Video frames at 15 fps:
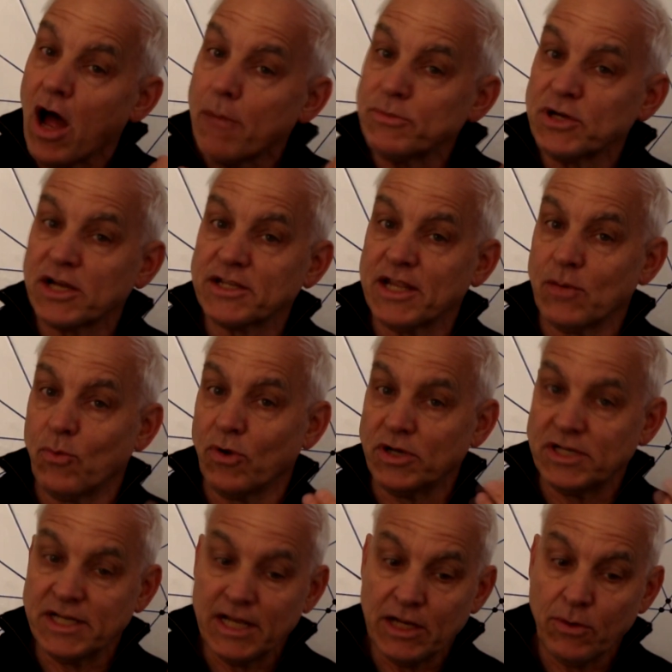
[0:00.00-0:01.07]
objects that we're
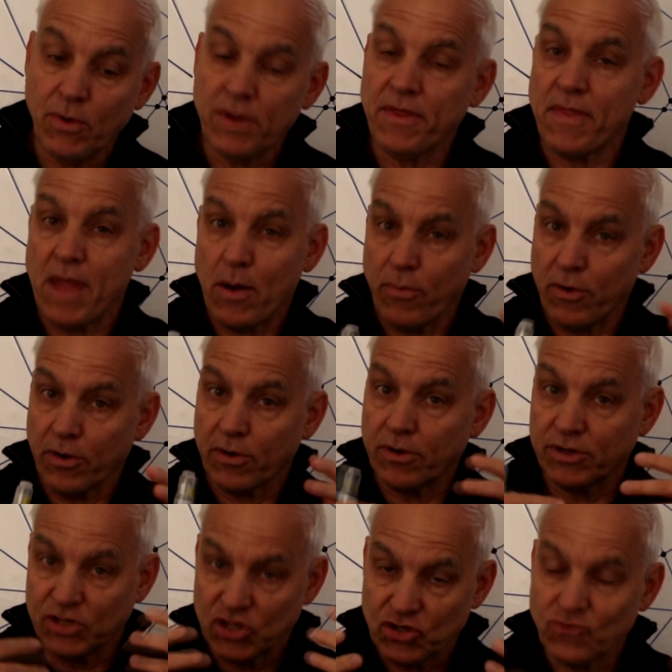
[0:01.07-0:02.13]
dealing with and that we're
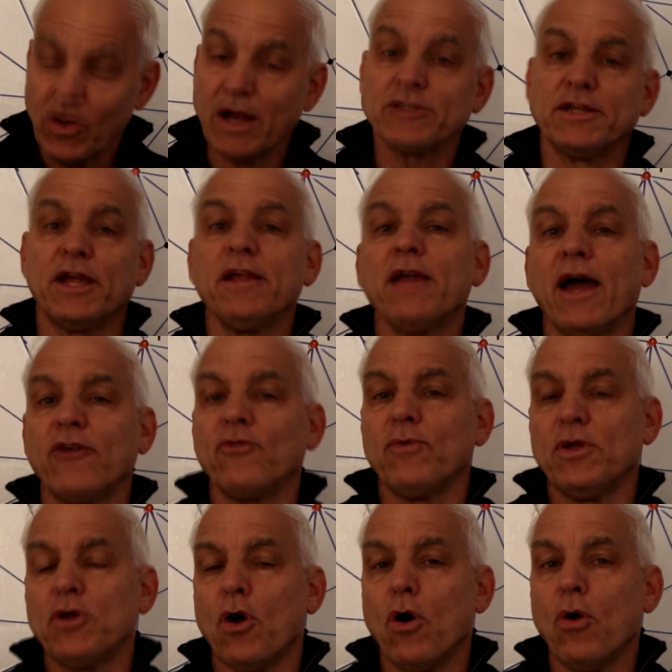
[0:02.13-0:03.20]
constructing as
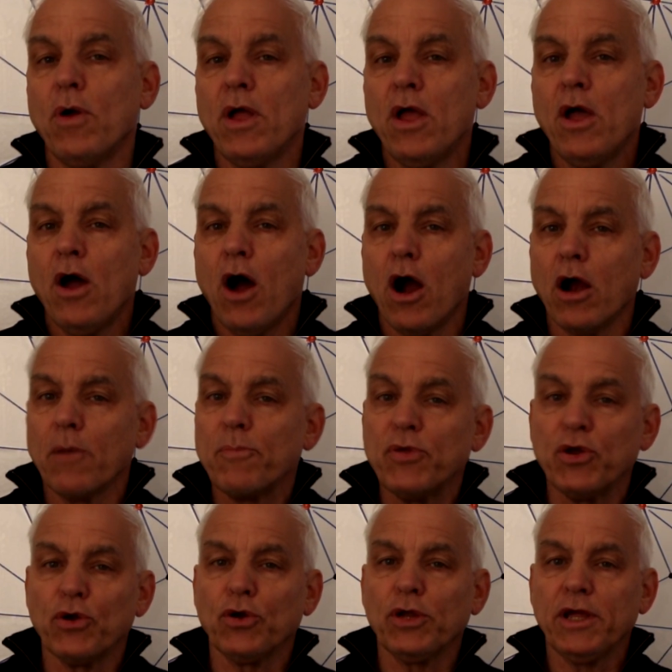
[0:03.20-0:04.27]
we go are
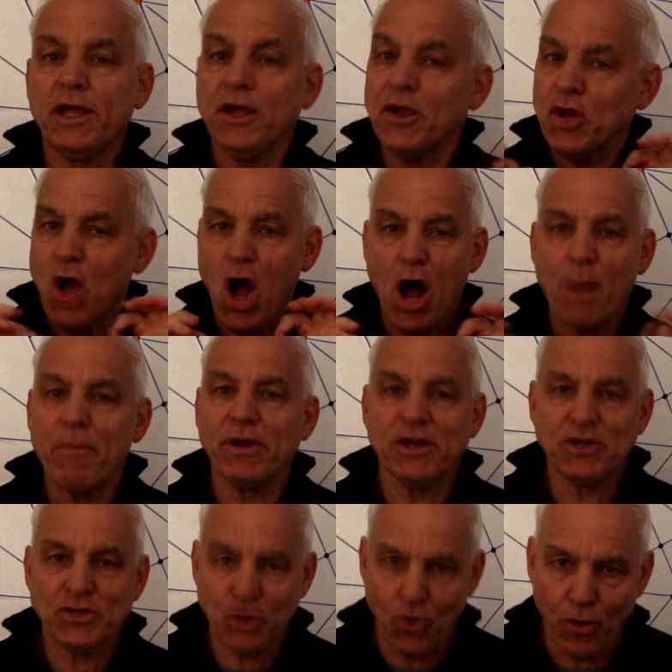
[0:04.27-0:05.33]
purely
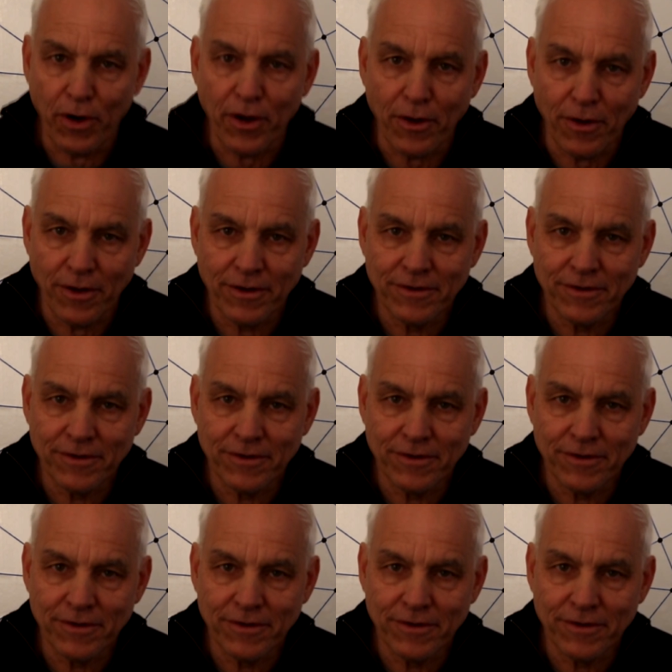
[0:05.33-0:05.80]
combinatorial.